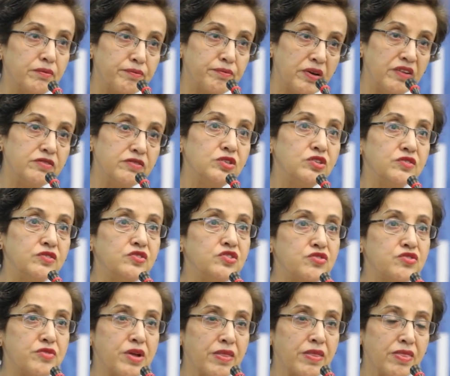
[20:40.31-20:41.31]
pivot of
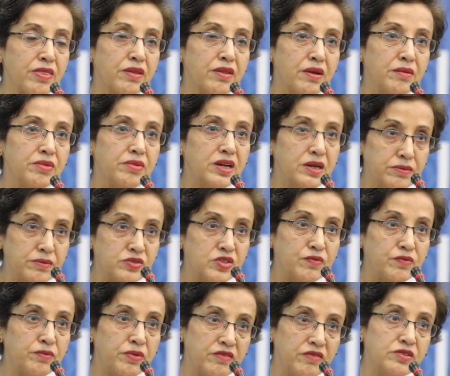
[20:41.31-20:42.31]
strength becomes
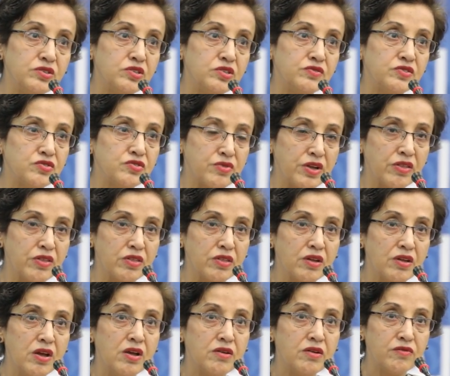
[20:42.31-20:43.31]
a pivot of
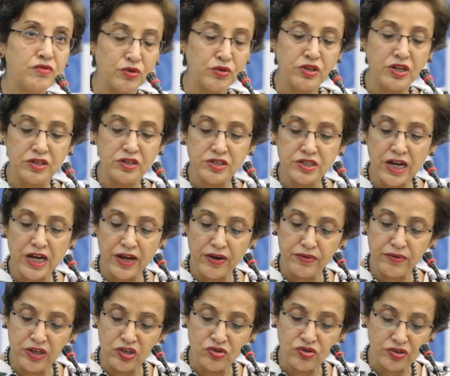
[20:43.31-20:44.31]
strength for the entire
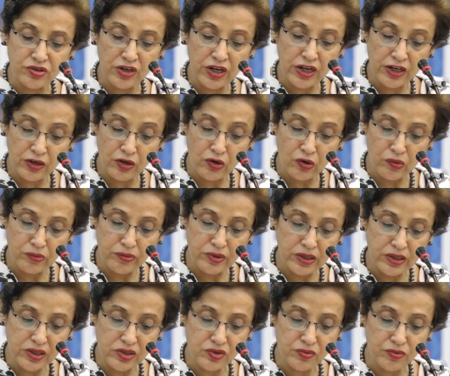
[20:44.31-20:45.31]
region and
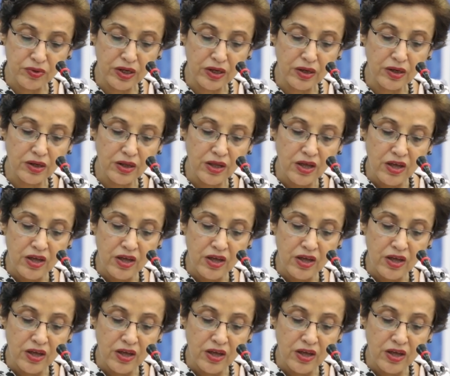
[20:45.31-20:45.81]
globally as well.